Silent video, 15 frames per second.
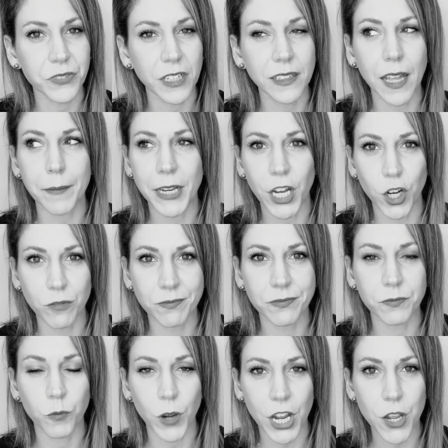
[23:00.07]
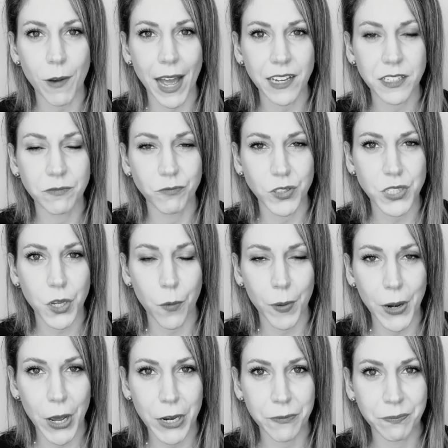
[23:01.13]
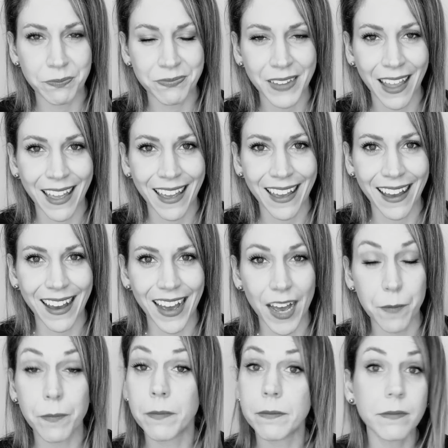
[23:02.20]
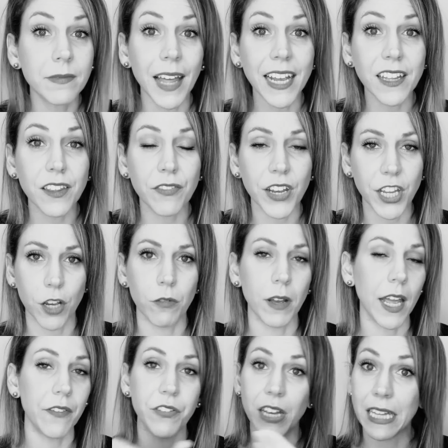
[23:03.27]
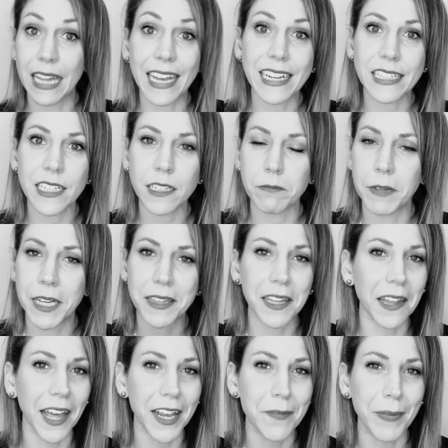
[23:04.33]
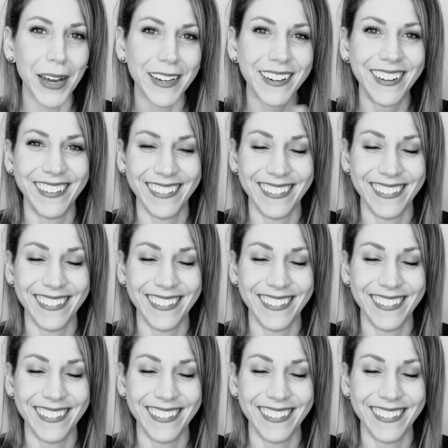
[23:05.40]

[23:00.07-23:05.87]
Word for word: Let me know where you at, what's going on. Um, like the video. If you liked it, hit the like button.